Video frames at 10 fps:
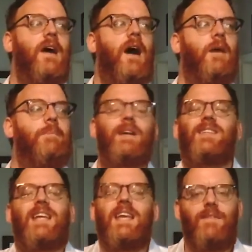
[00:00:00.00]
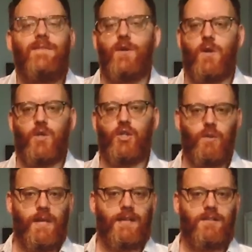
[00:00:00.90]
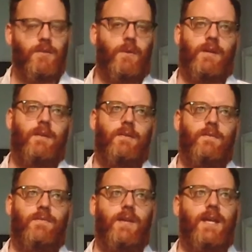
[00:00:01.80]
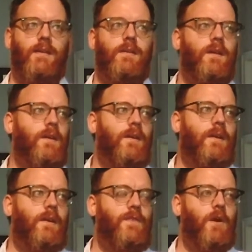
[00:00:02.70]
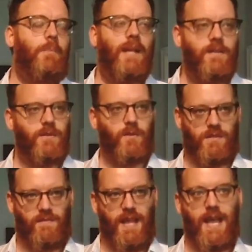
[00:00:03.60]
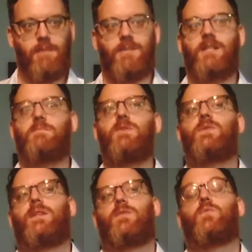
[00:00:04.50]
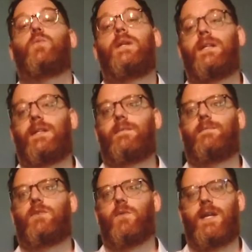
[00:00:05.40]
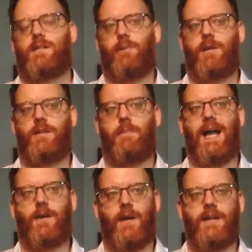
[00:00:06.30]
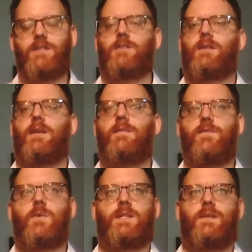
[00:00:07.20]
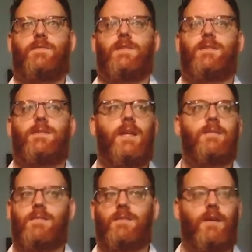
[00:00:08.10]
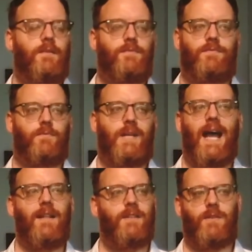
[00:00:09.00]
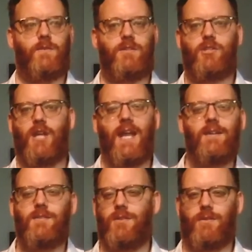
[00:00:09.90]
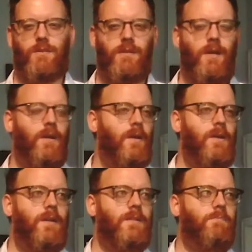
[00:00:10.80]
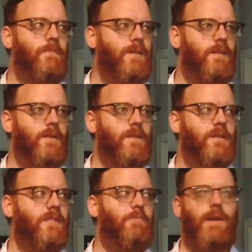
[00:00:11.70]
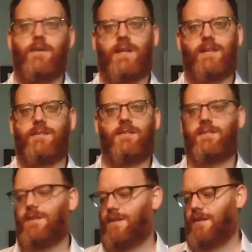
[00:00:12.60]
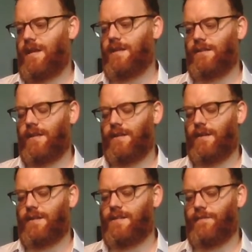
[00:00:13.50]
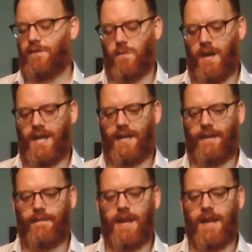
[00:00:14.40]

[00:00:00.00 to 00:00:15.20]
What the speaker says: But I'll say, even if you don't do that sort of thing, if you don't play those sorts of games, his music is really great to put in the background and just give you a different sense of reality, or just change your experience in a different way.